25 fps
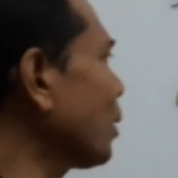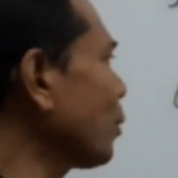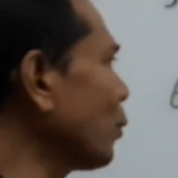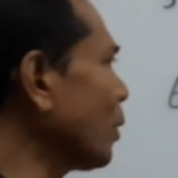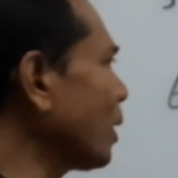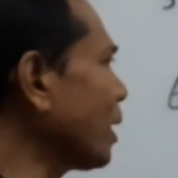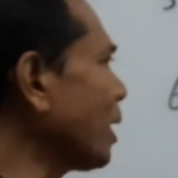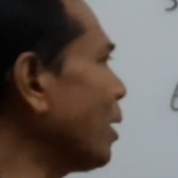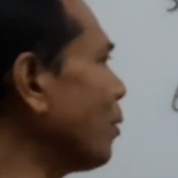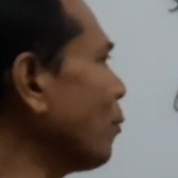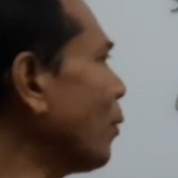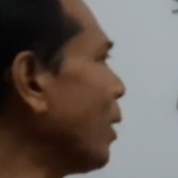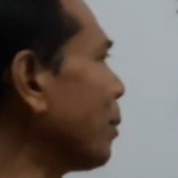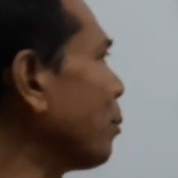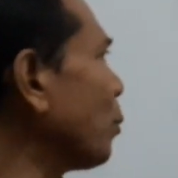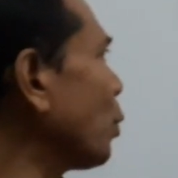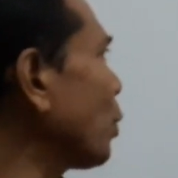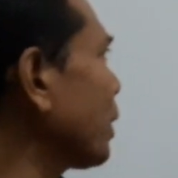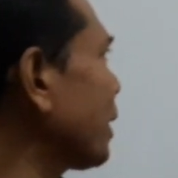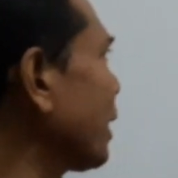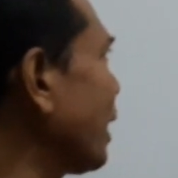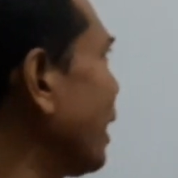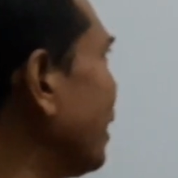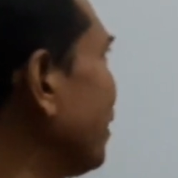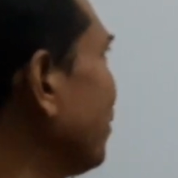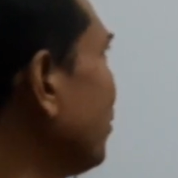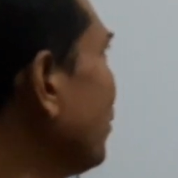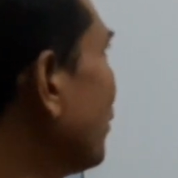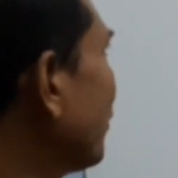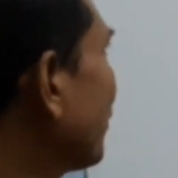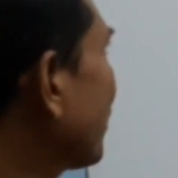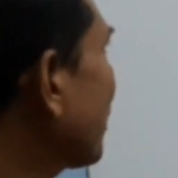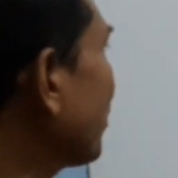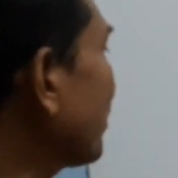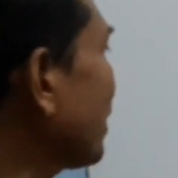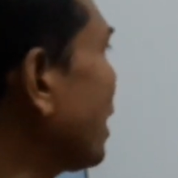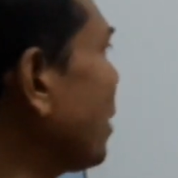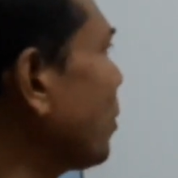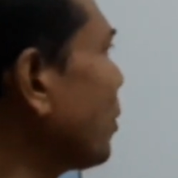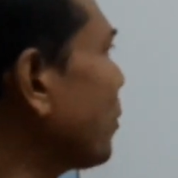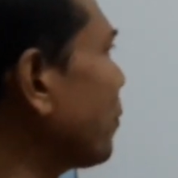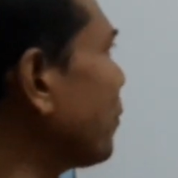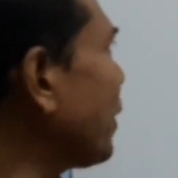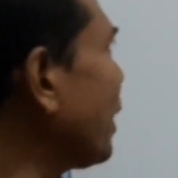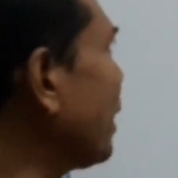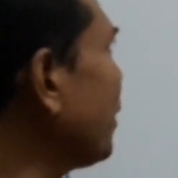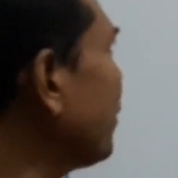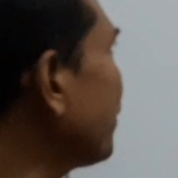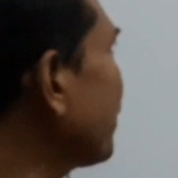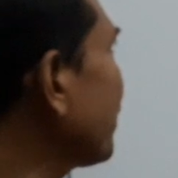quickly one more time from number
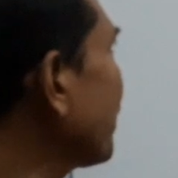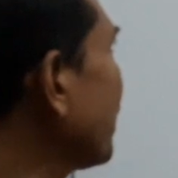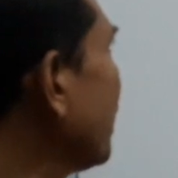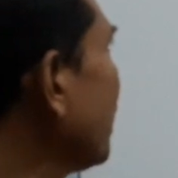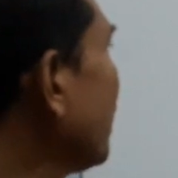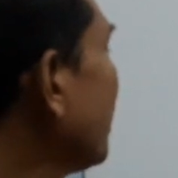5.